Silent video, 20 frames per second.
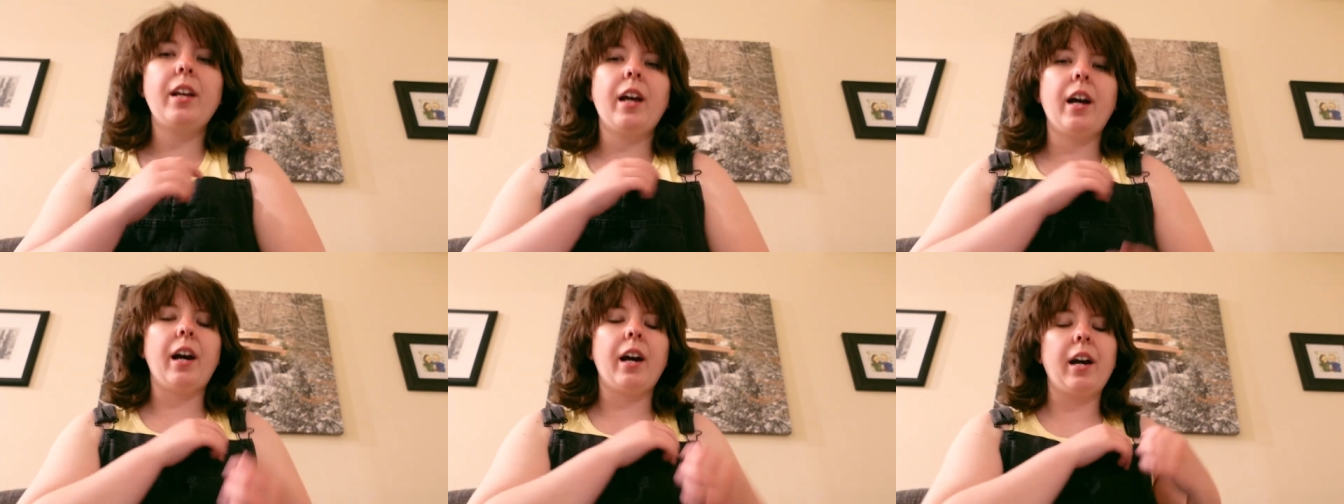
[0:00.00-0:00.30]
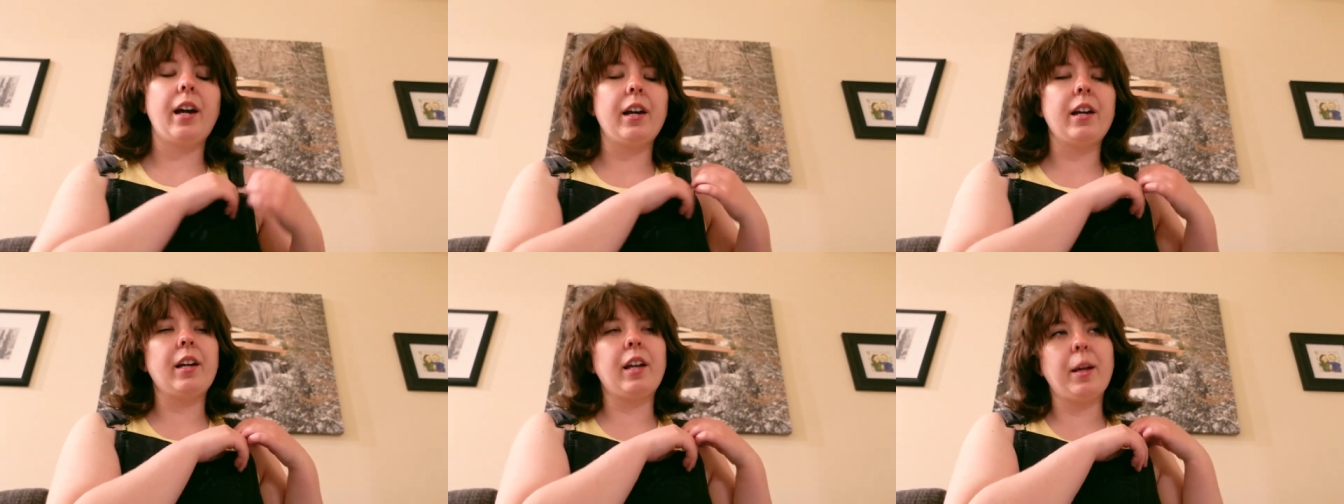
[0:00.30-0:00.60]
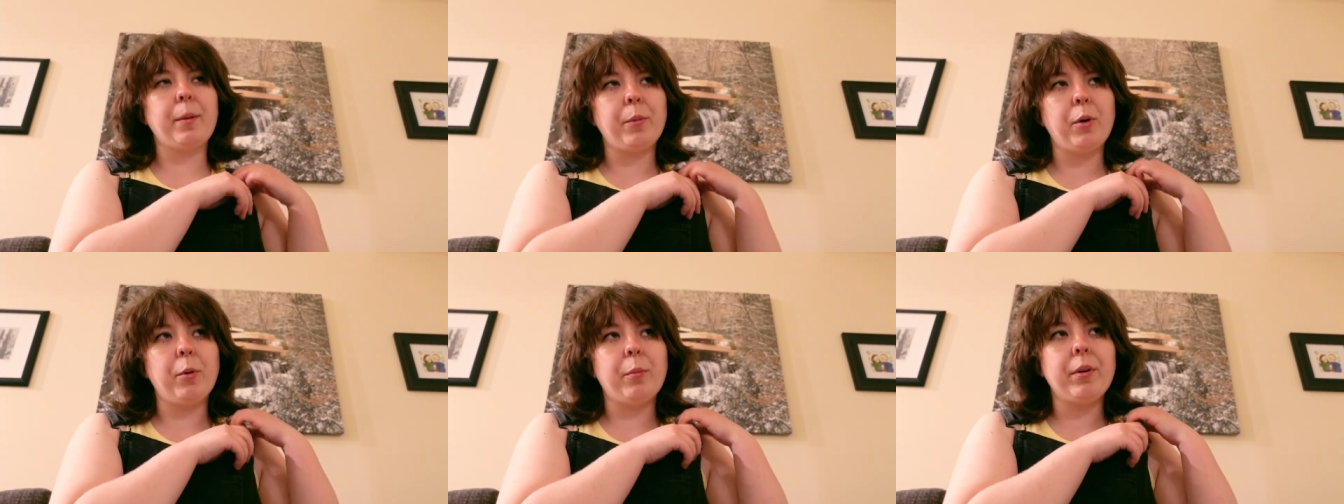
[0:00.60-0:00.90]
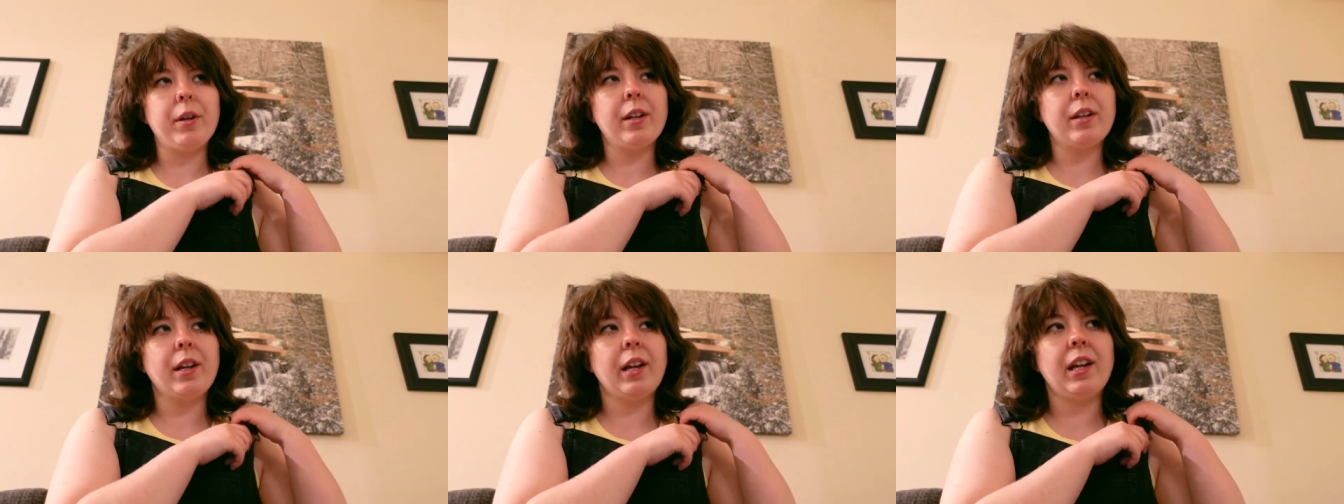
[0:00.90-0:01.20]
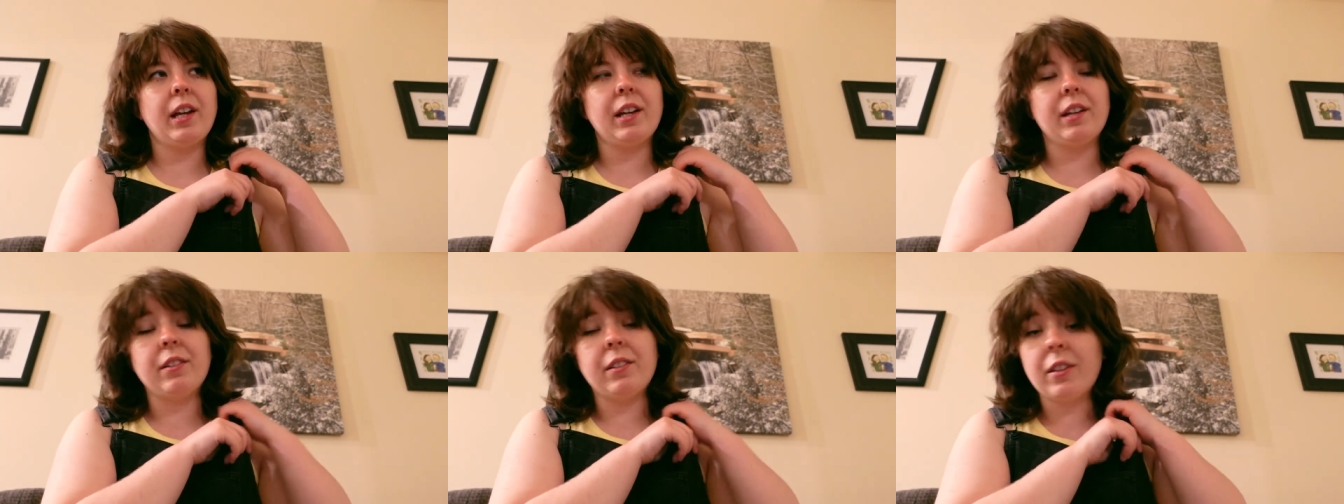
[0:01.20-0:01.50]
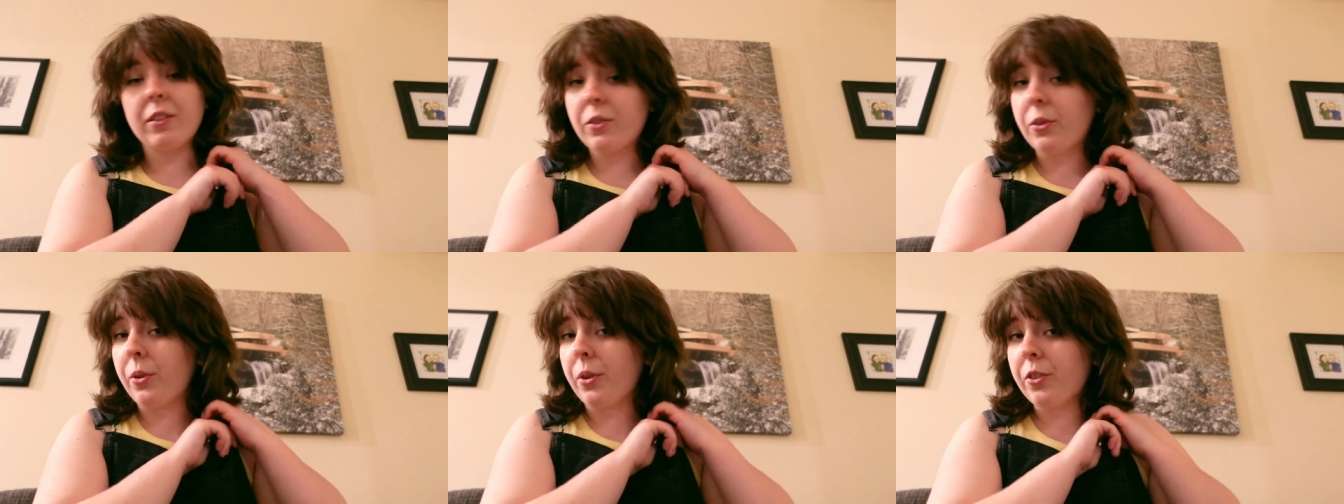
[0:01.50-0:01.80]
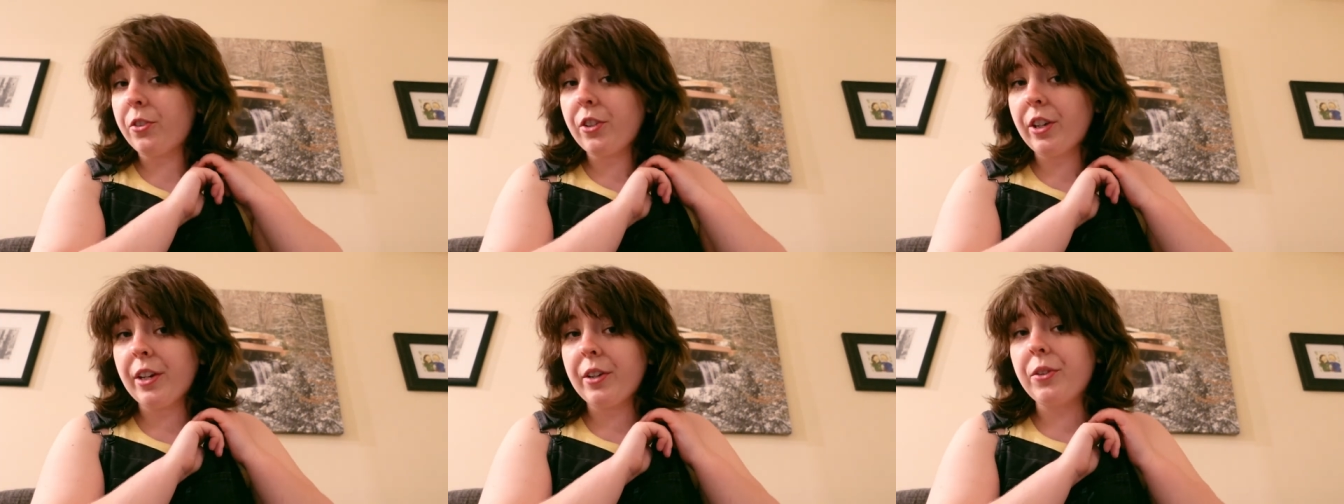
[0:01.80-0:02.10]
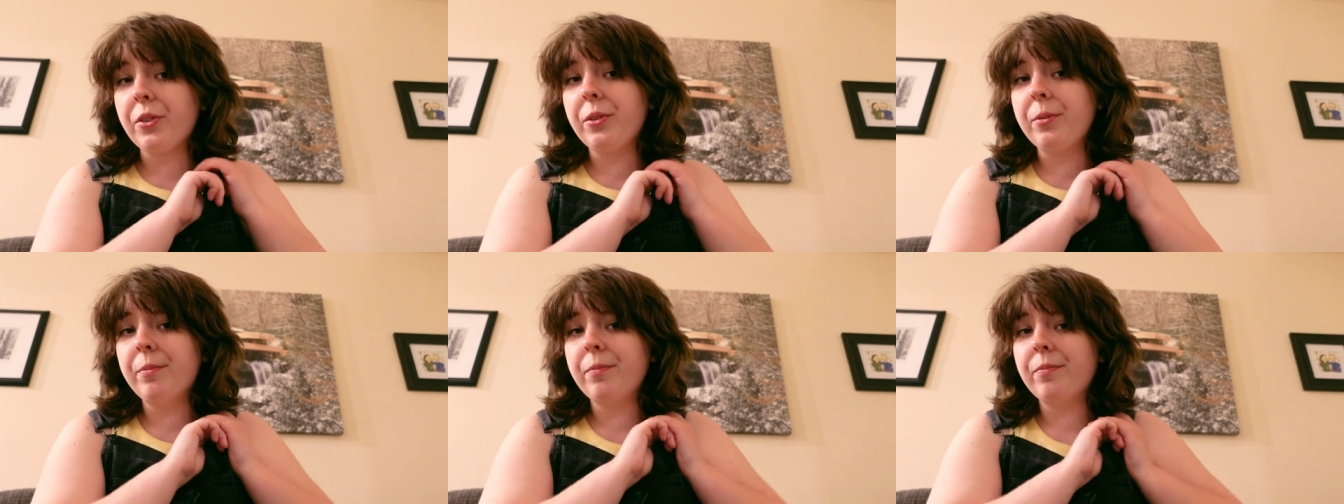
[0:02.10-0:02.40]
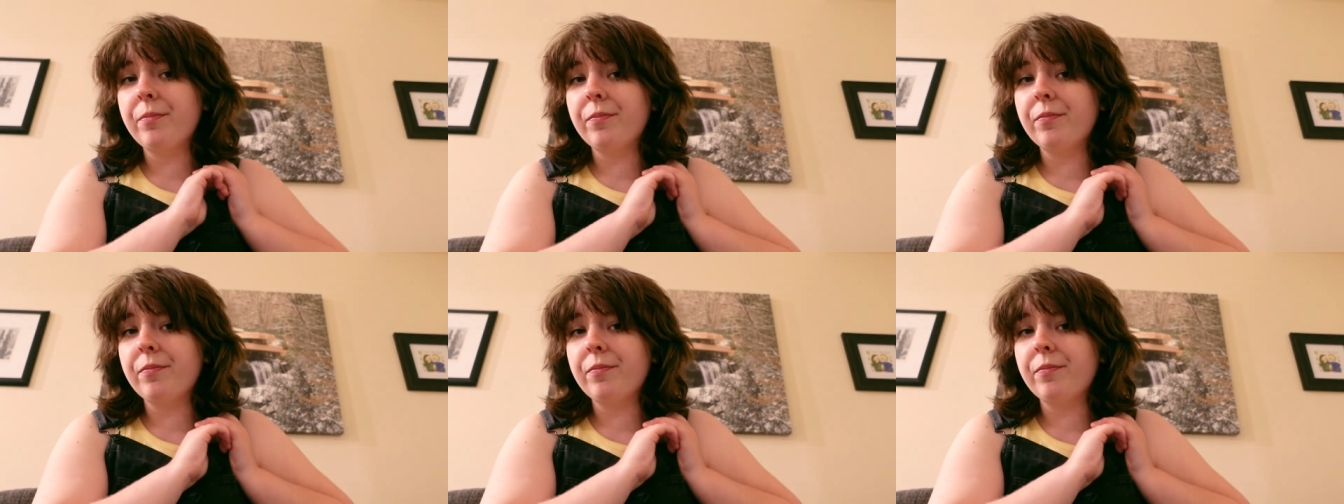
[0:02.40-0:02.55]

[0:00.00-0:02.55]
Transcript: I am opening a Discord channel